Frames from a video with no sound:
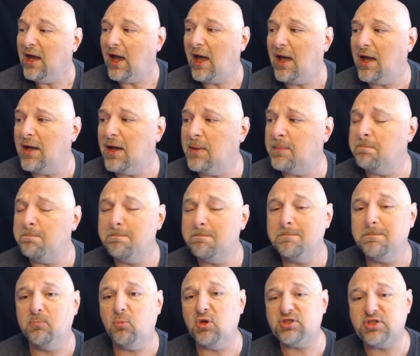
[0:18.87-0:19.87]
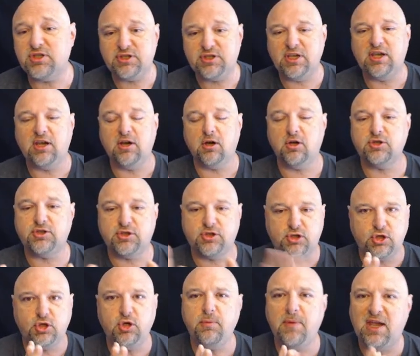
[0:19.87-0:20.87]
um, what you see here is
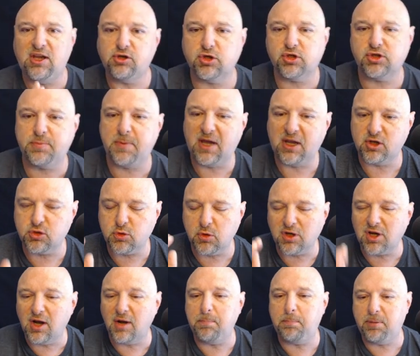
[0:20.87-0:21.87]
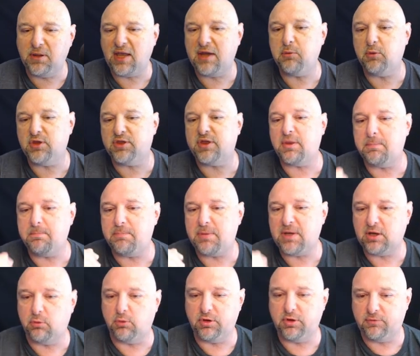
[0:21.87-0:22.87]
two matrix panels. We're gonna play with the
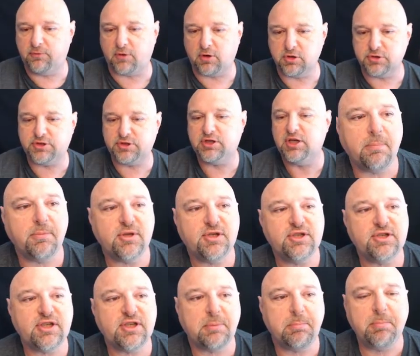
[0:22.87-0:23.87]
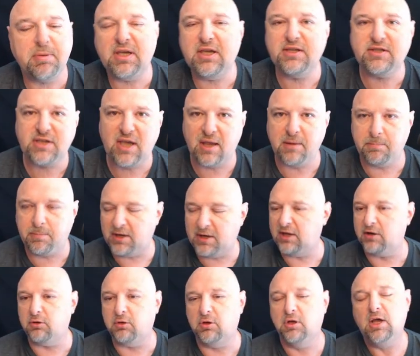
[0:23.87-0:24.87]
big one first. This is a P ten
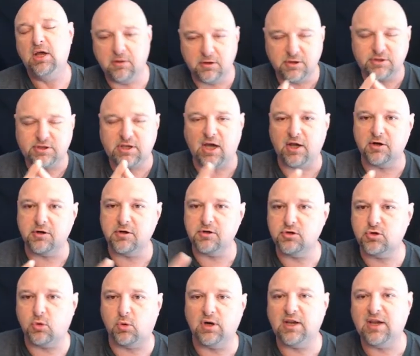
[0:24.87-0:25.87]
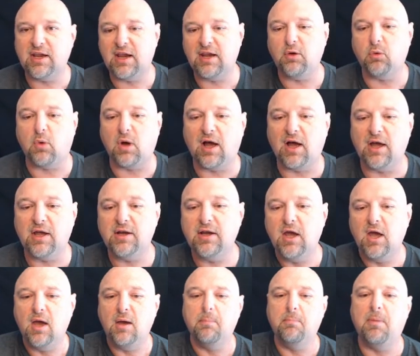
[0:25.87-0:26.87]
panel. Well, it's one hundred twenty-eight wide
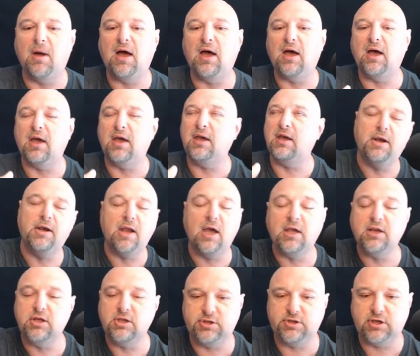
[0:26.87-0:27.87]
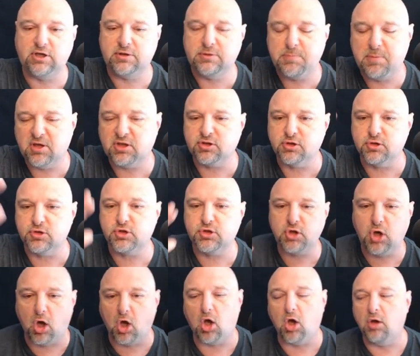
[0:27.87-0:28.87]
by ninety-six pixels
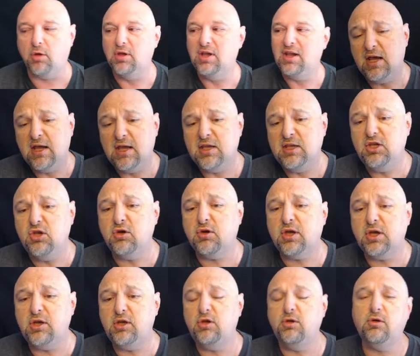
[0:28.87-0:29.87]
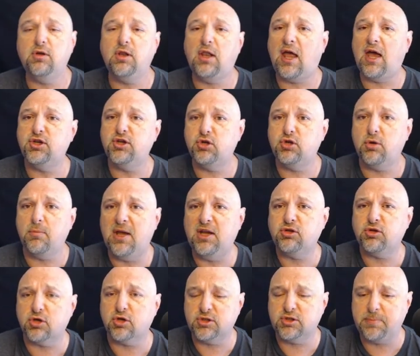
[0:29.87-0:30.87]
tall. You can utilize your
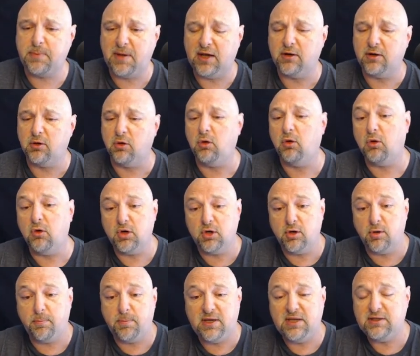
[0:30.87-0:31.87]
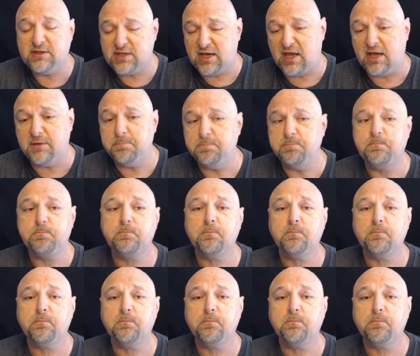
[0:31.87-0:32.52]
matrix panel or your P ten